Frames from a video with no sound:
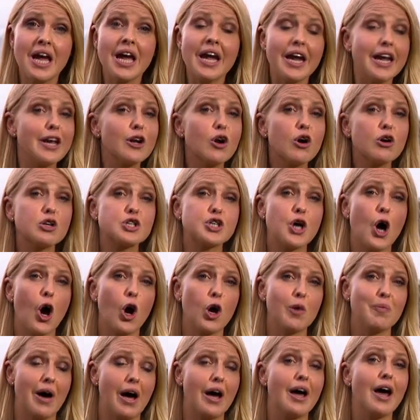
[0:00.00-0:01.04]
In
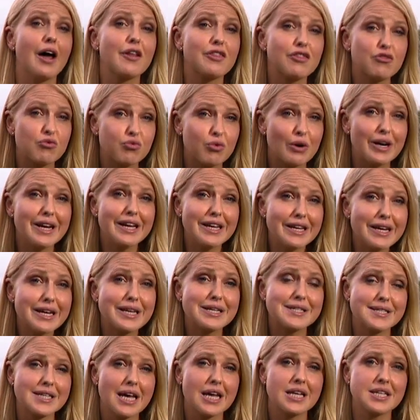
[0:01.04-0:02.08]
October, a 3-year
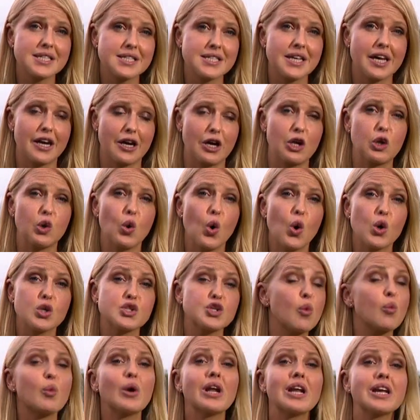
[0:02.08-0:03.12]
sunset clause
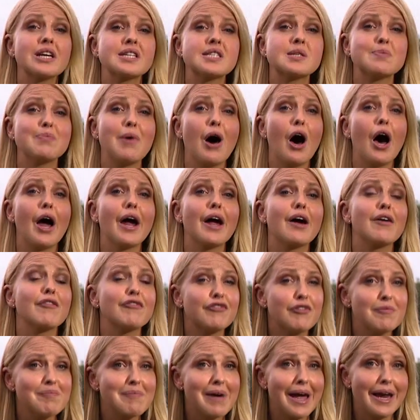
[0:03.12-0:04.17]
will expire
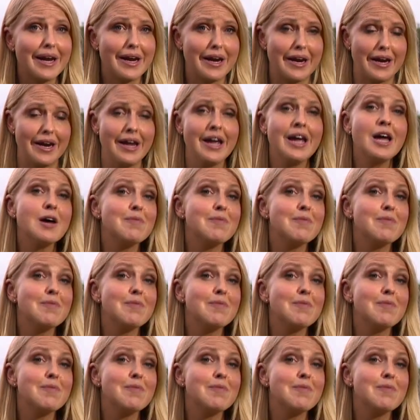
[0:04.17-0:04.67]
for many,